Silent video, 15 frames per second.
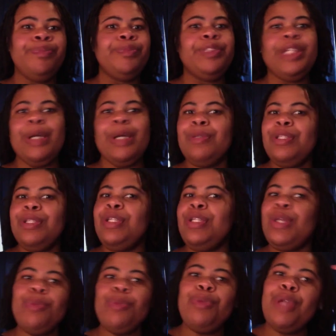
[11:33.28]
that was a
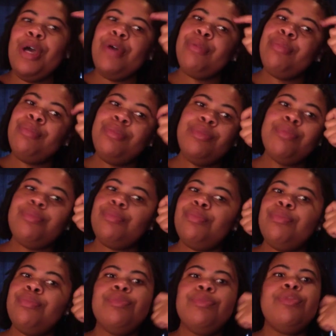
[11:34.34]
no-no
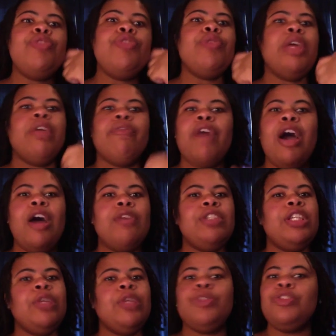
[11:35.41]
Mm-mm, you
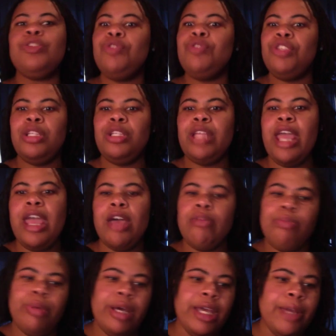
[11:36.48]
involved him when you shouldn't
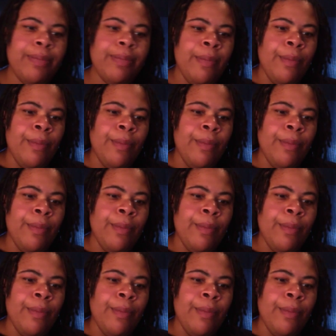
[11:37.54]
have but